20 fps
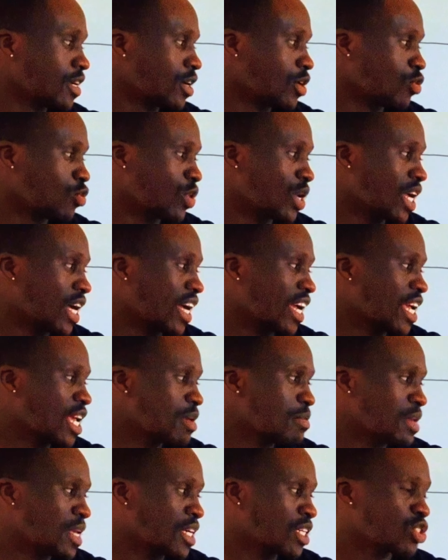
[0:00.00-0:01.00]
We are
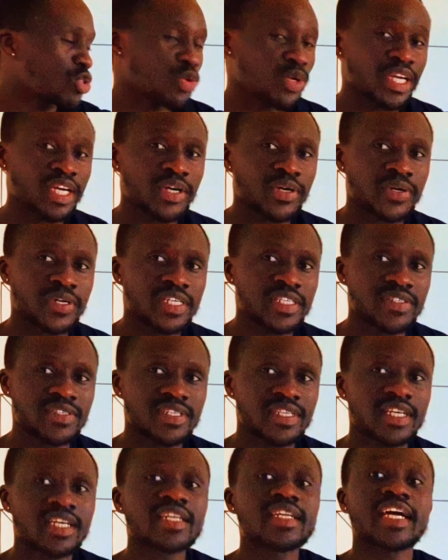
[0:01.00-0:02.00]
aiming to
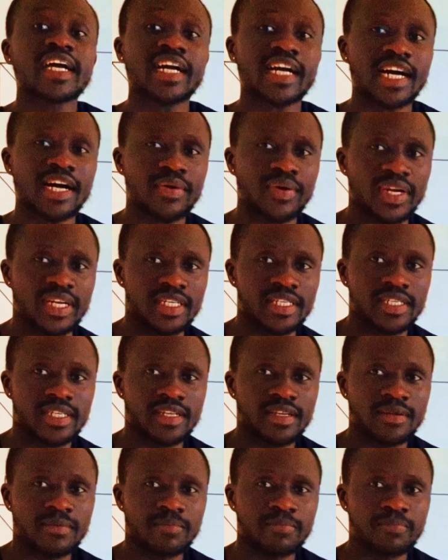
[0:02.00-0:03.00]
increase the current.
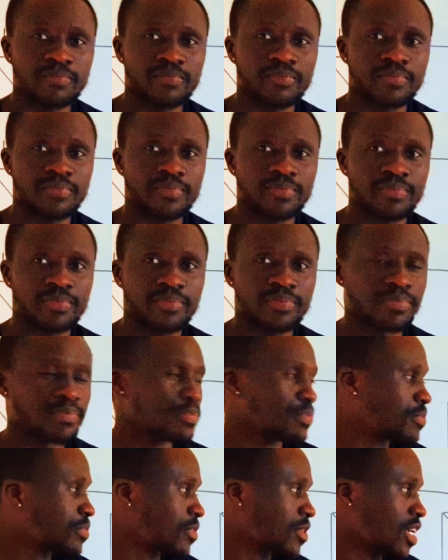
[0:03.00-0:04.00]

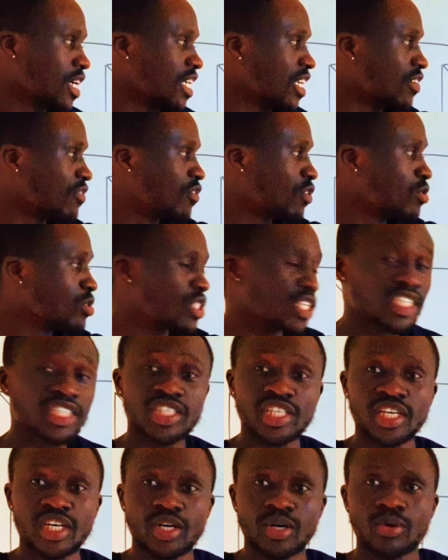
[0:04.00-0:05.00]
The voltage
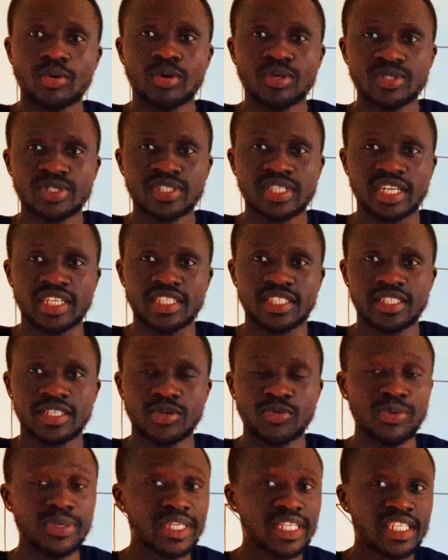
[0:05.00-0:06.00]
constant.
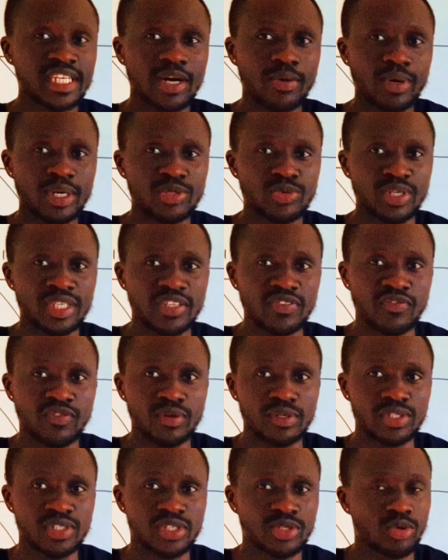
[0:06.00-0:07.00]
We need our 20
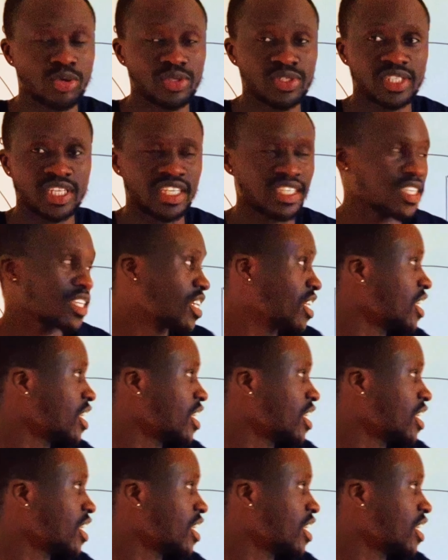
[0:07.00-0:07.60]
volts constant.